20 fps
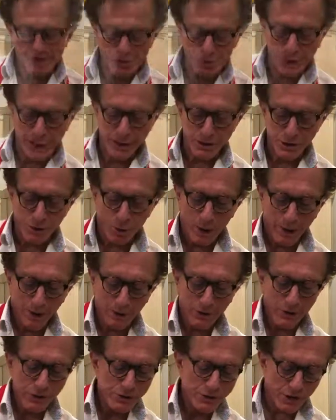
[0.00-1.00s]
Okay, so
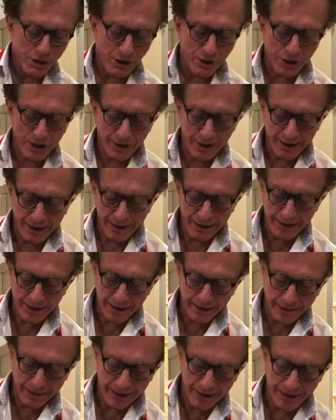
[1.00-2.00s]
while those are
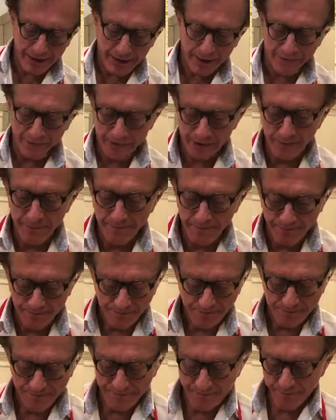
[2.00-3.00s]
in the oven
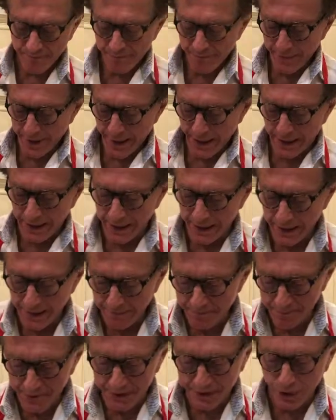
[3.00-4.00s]

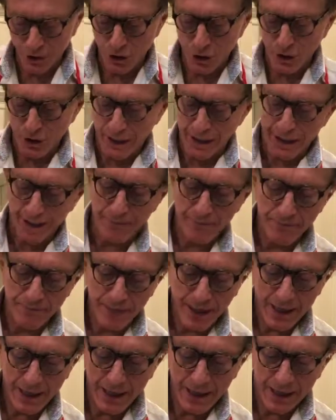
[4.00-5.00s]
cooking,
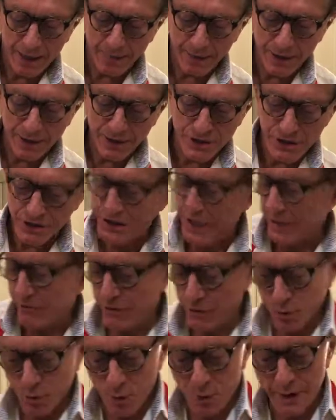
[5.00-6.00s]
I'm going to just
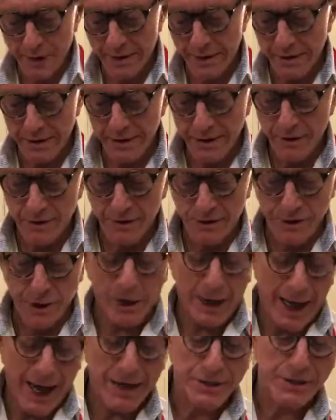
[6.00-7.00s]
give you
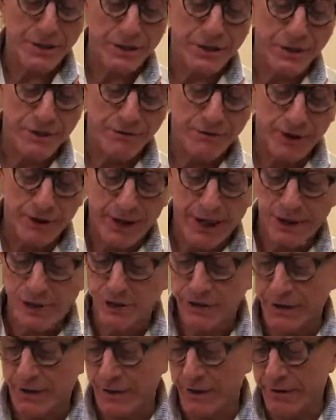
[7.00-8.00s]
actually two
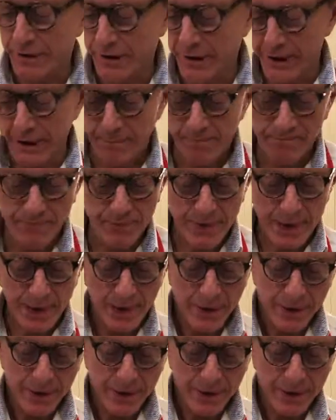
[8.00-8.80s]
variations on the theme.